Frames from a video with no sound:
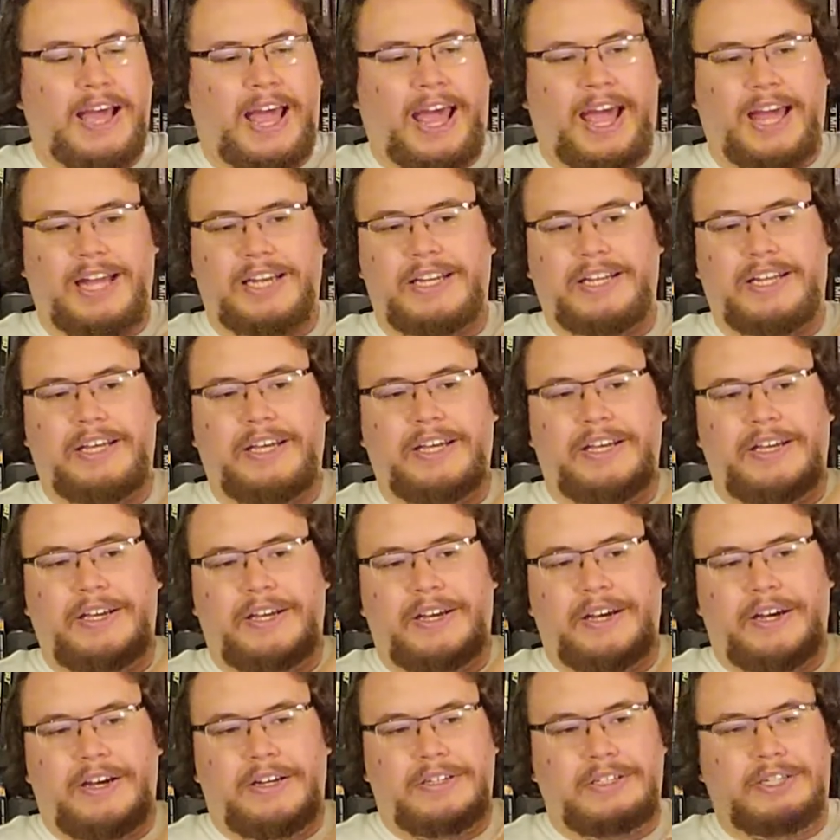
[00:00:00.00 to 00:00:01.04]
and
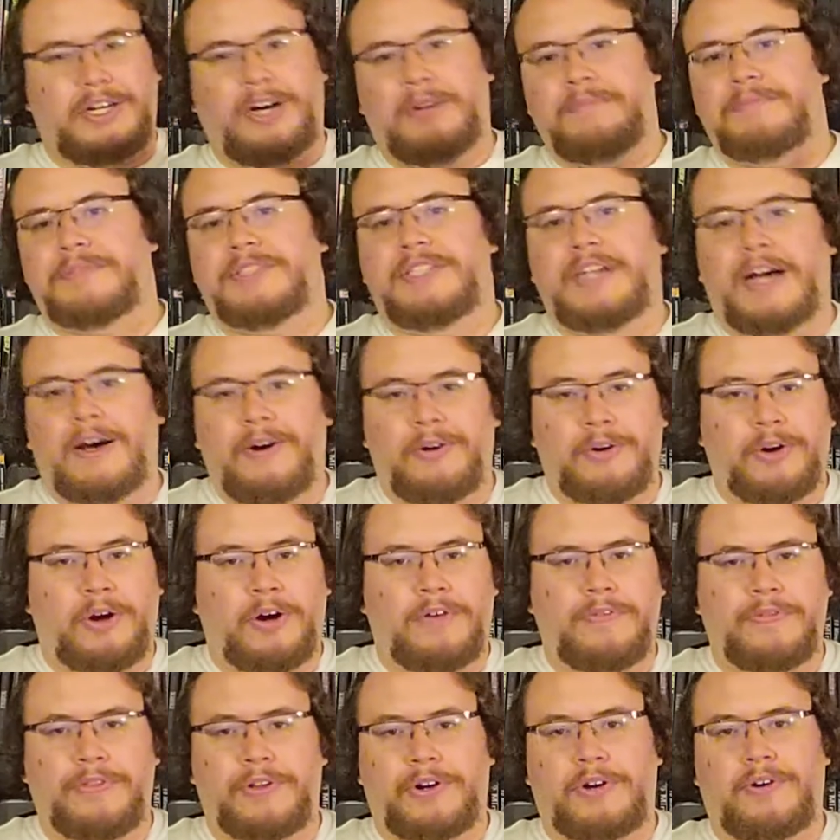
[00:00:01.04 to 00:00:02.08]
he comes down
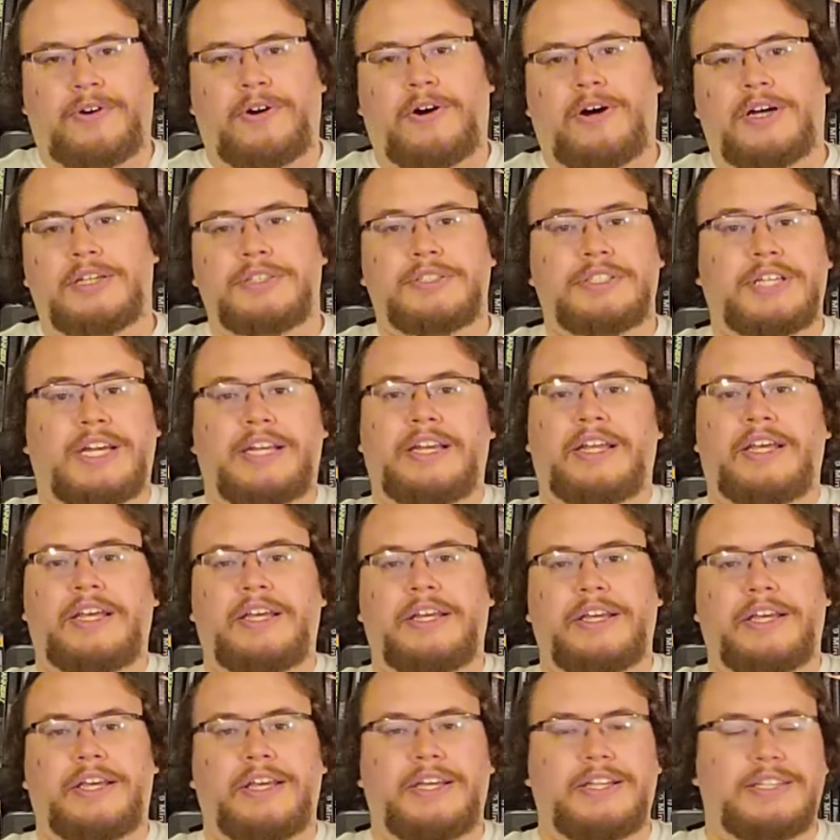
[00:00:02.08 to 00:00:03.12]
off the cross and
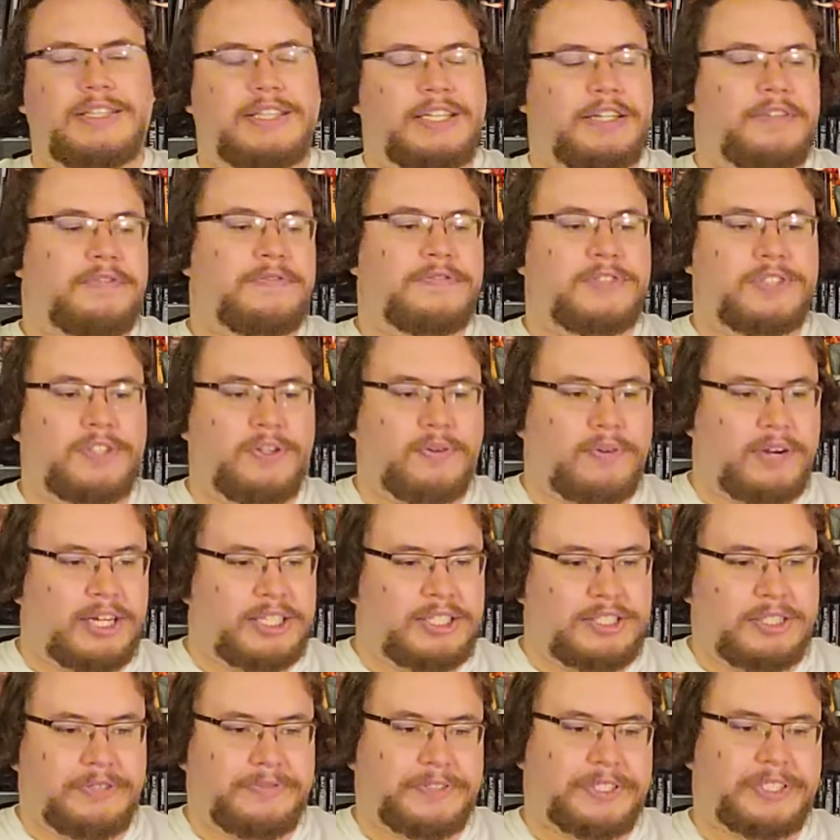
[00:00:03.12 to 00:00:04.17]
he he lives the
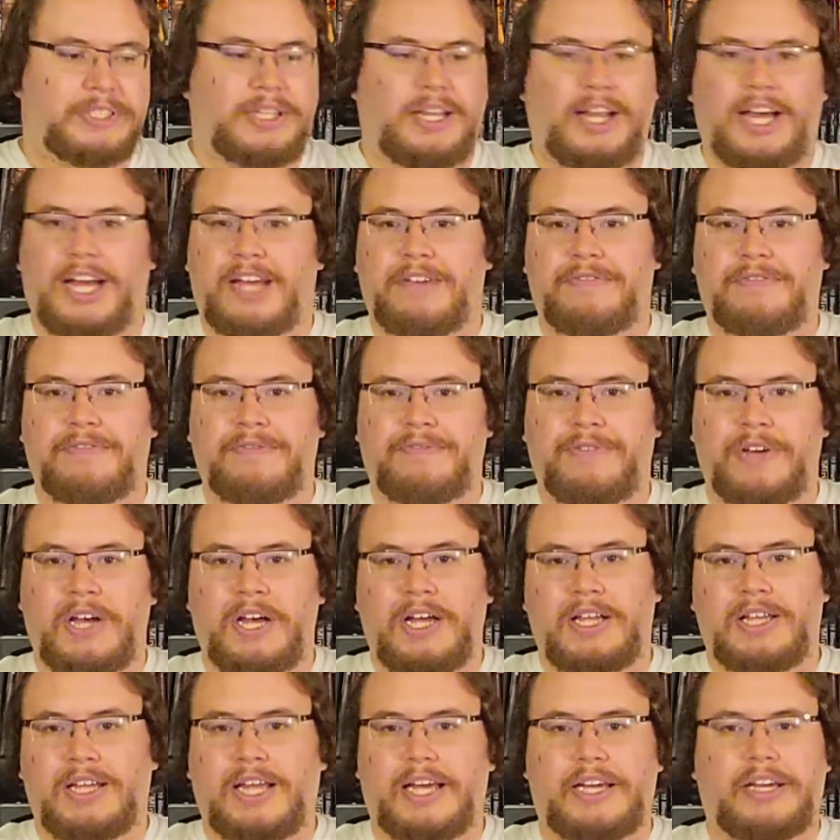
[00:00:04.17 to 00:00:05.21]
rest of his life
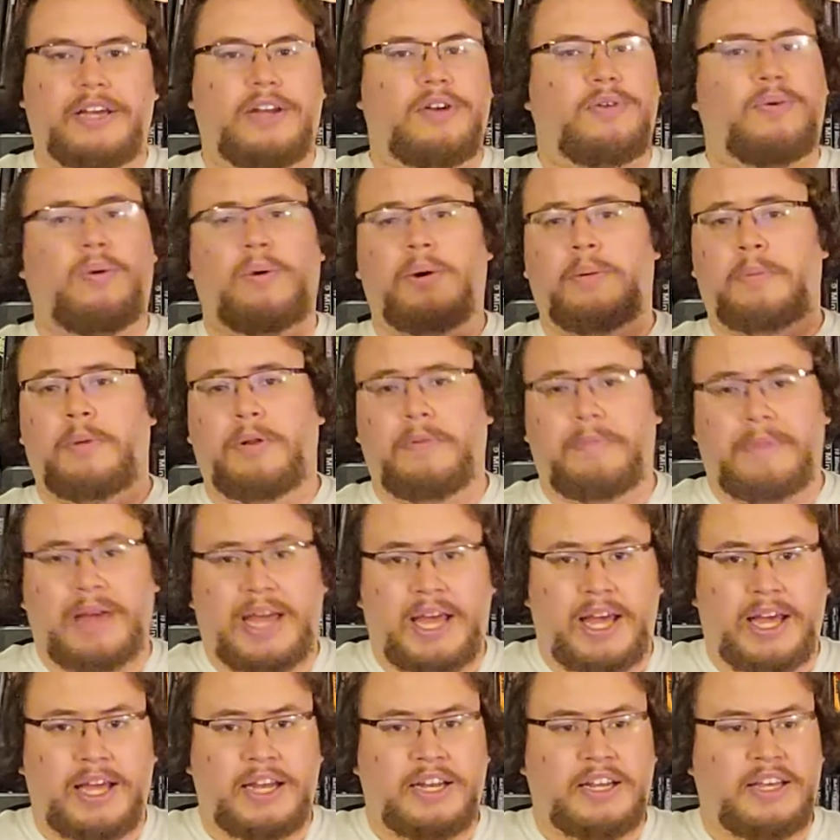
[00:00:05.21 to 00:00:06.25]
like a normal
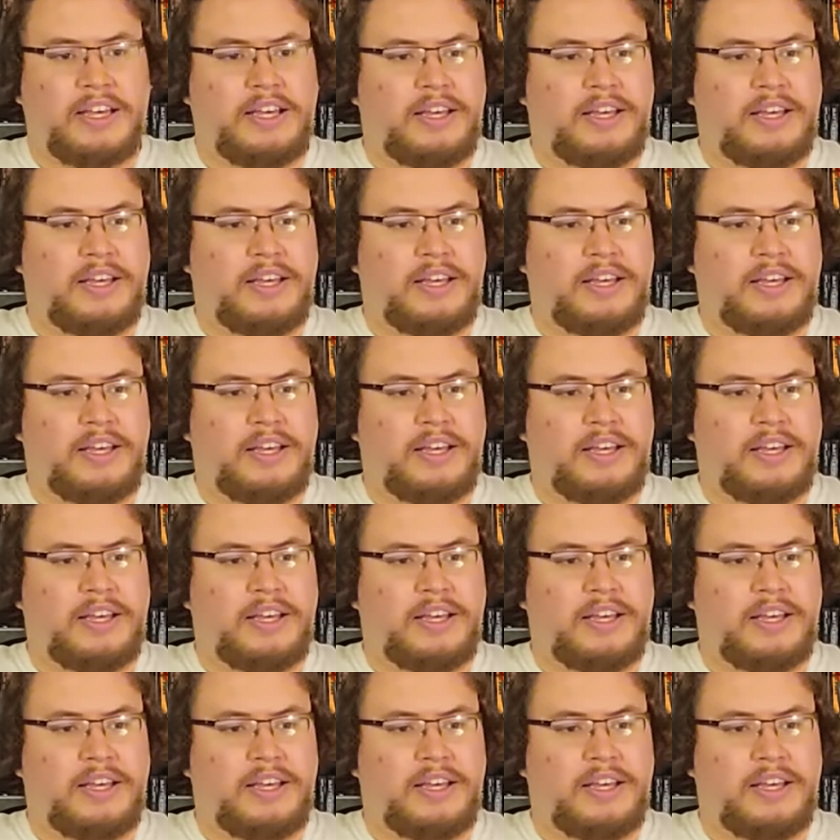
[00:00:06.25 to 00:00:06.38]
man.